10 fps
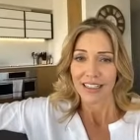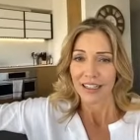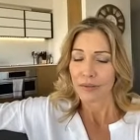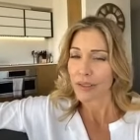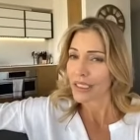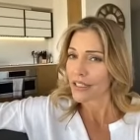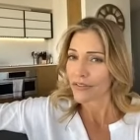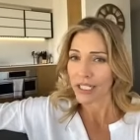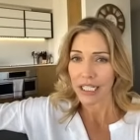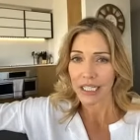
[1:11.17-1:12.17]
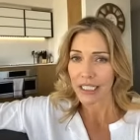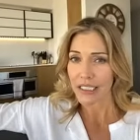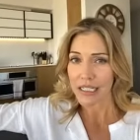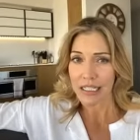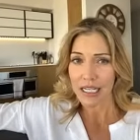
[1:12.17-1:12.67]
I really have nothing else
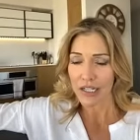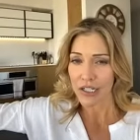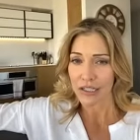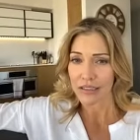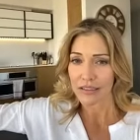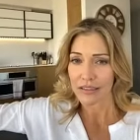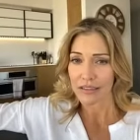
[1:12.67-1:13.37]
to say, Kurt.